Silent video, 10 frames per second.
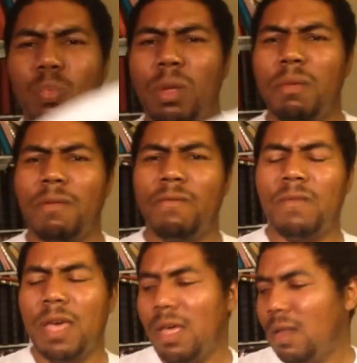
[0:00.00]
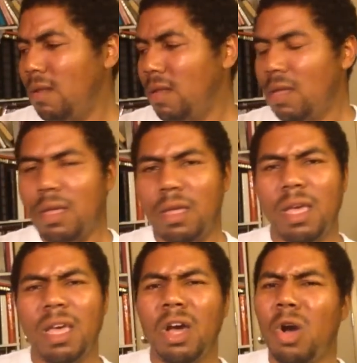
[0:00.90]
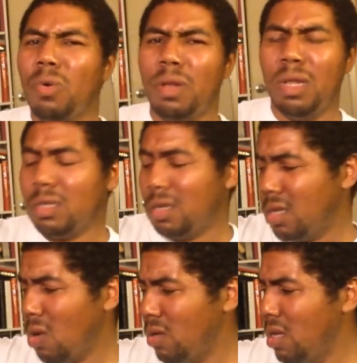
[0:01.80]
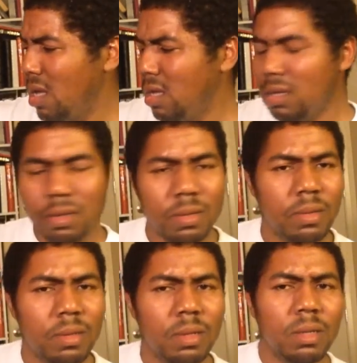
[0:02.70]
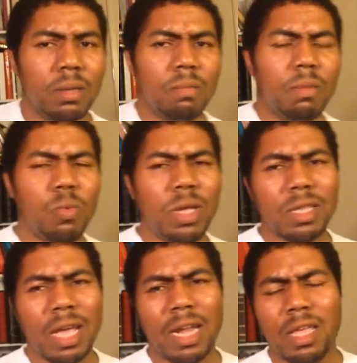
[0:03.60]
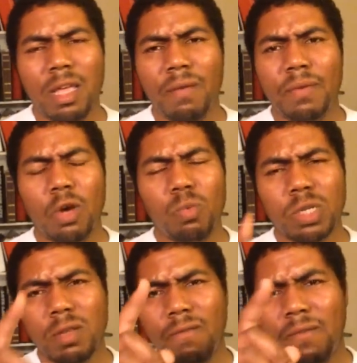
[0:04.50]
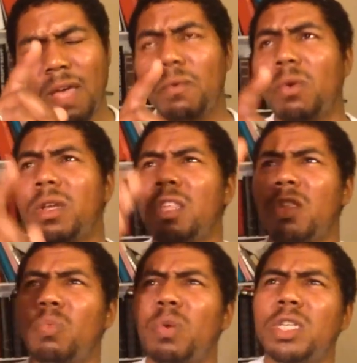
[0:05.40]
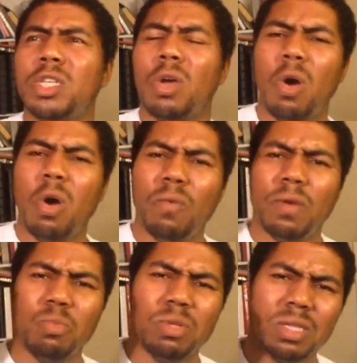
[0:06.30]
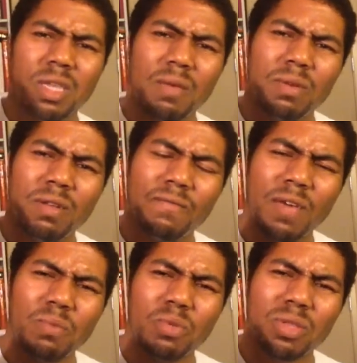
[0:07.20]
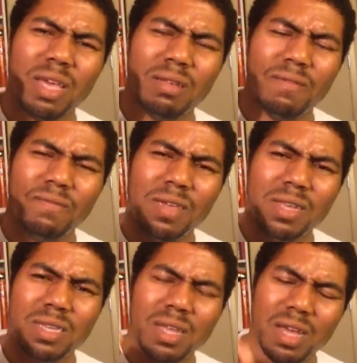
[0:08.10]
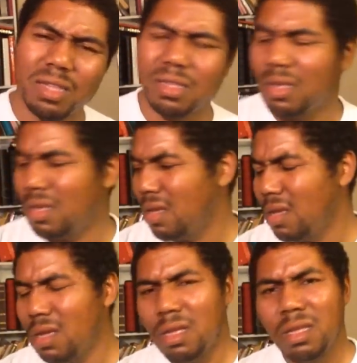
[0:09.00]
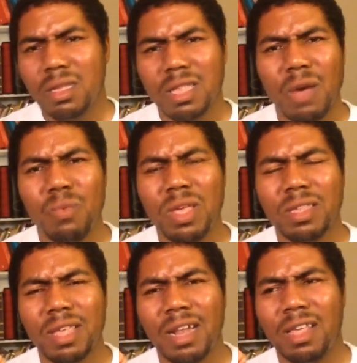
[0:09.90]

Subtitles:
we've been fed. And oh, it looked just so good. But we inside an envelope, which is faithful, and this is what Jehovah was giving the faithful slave to feed to us. Saying we inside